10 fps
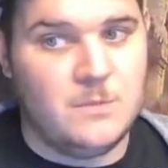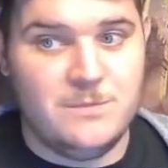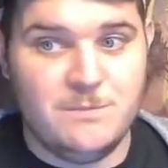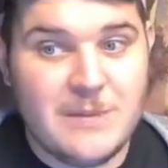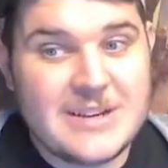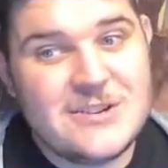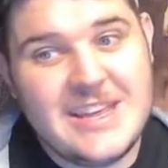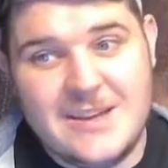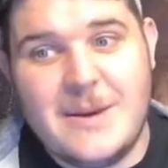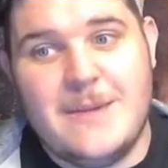Makes your
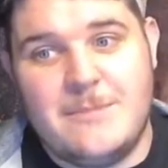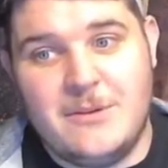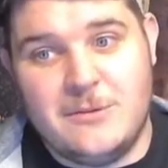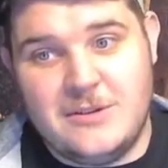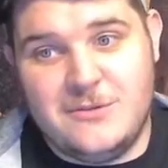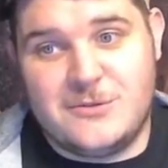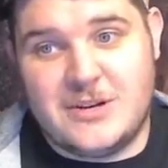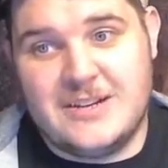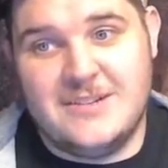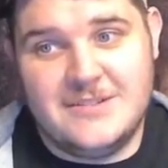DM happy when you
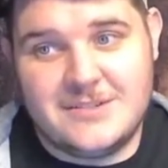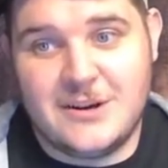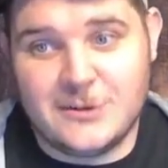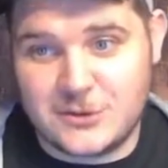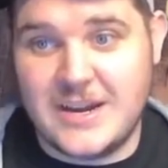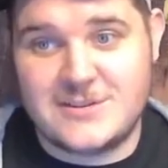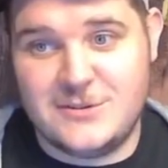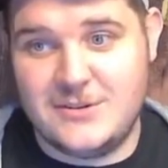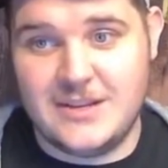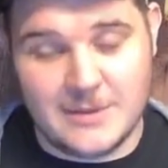try to talk trash to
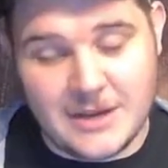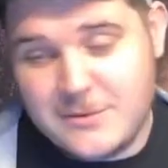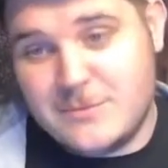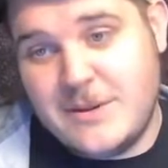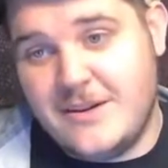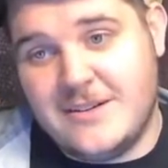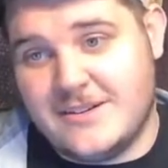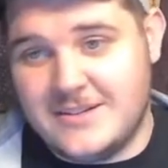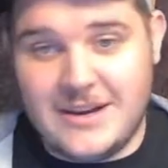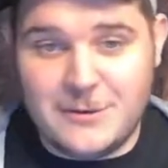an enemy. I'll just be
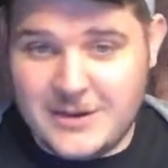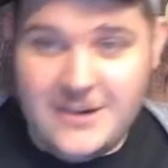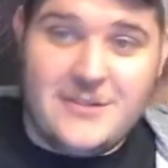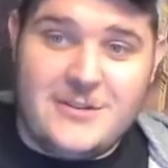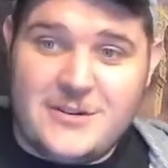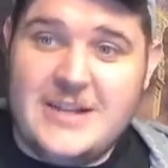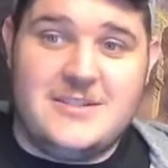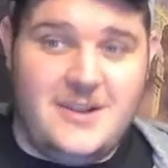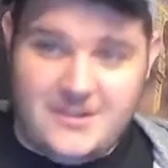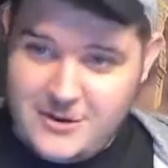honest. I want to hear the trash
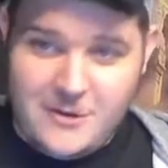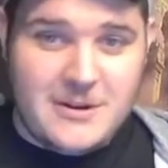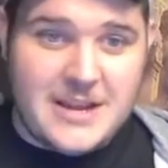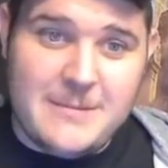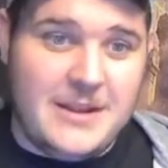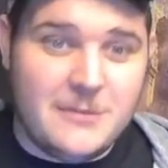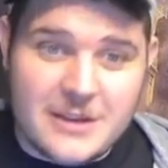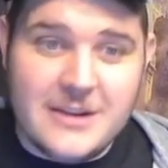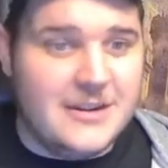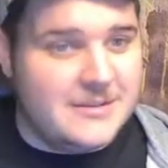talk. Throw it at me. I want to
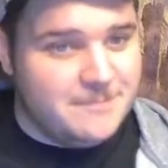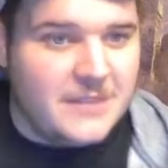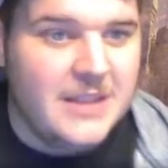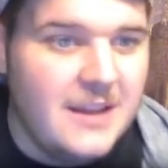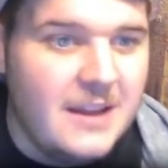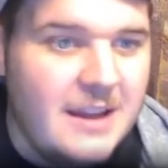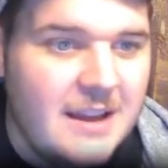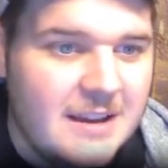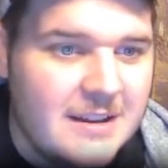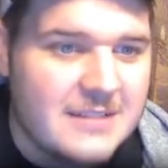hear it.
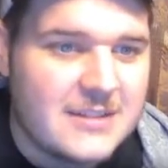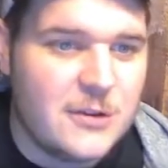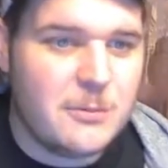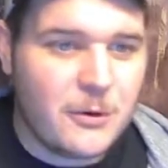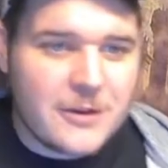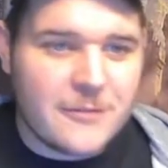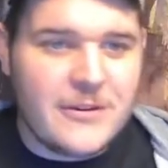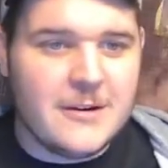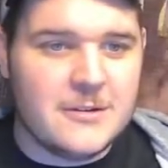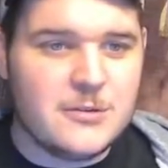So you point your
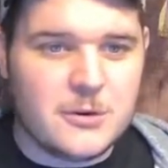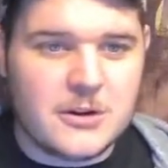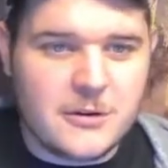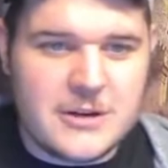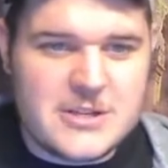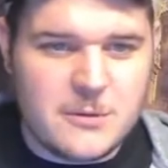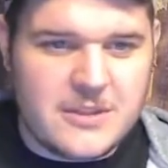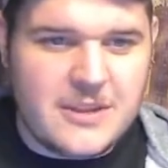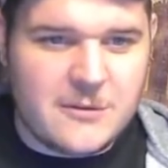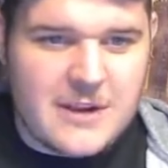finger toward a creature
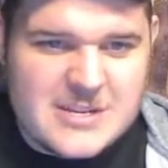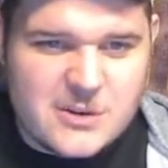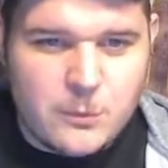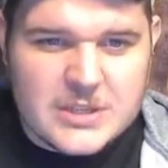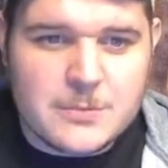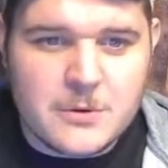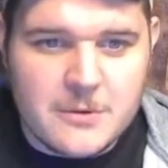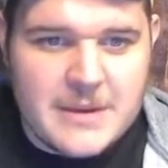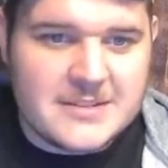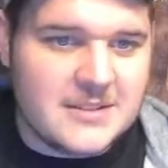within range and whisper a
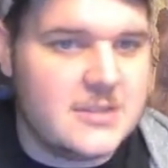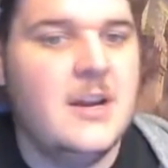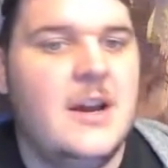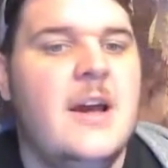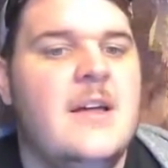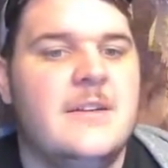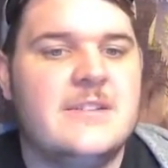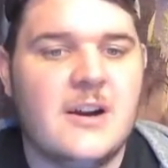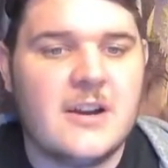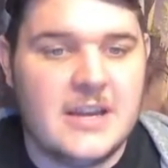message. The
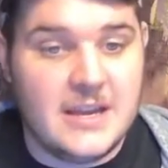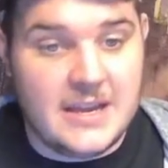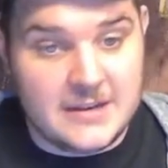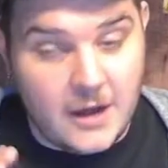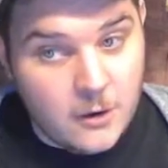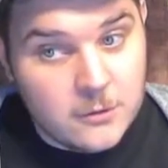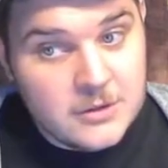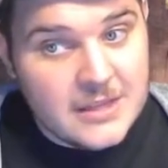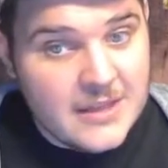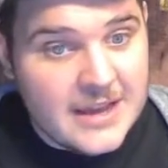target, and
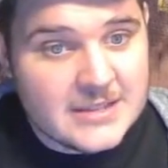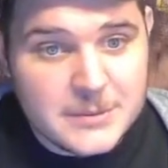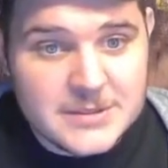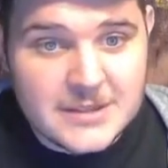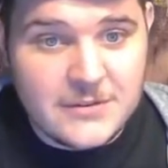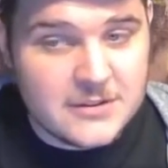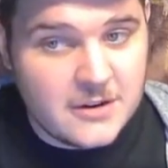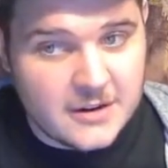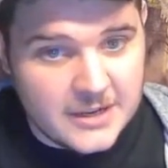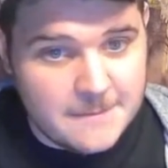only that specific
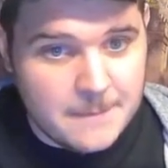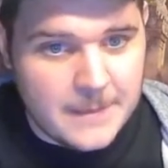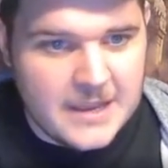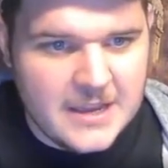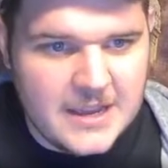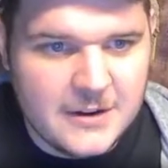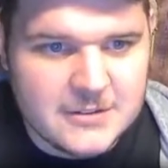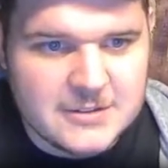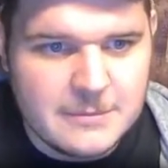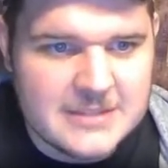target, hears
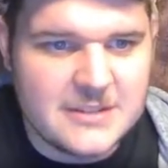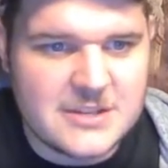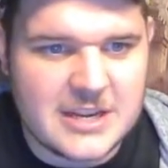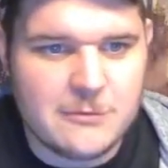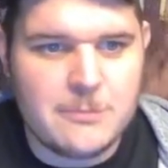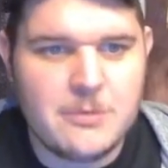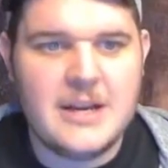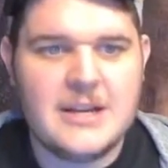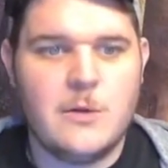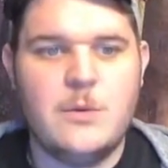the message and can
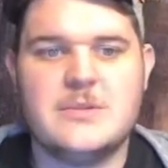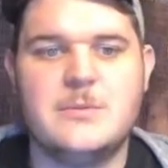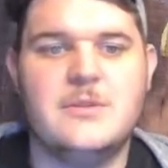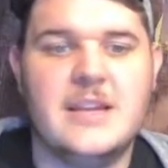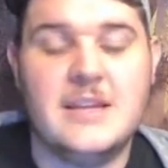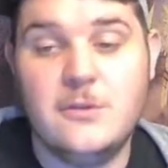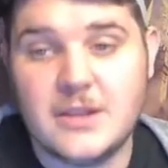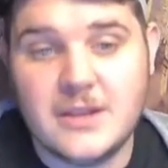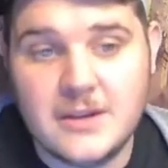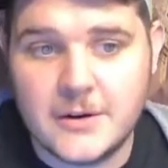reply in a whisper that you
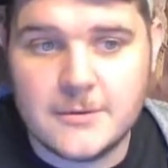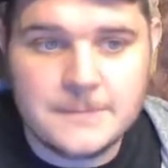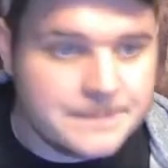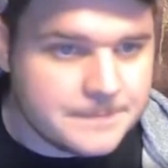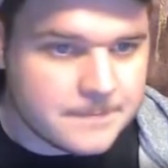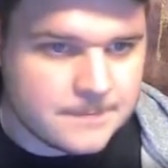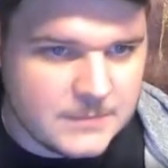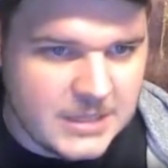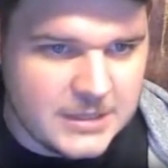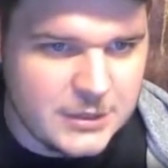can hear.
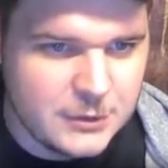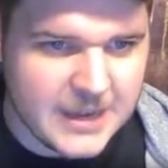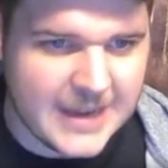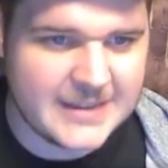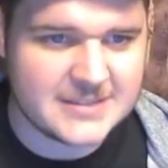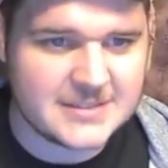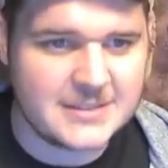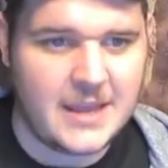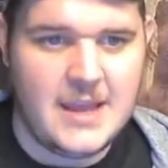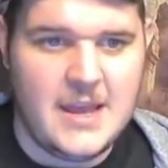You cast
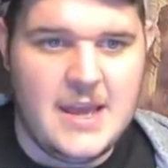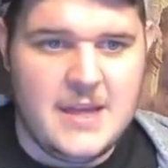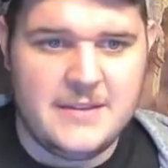this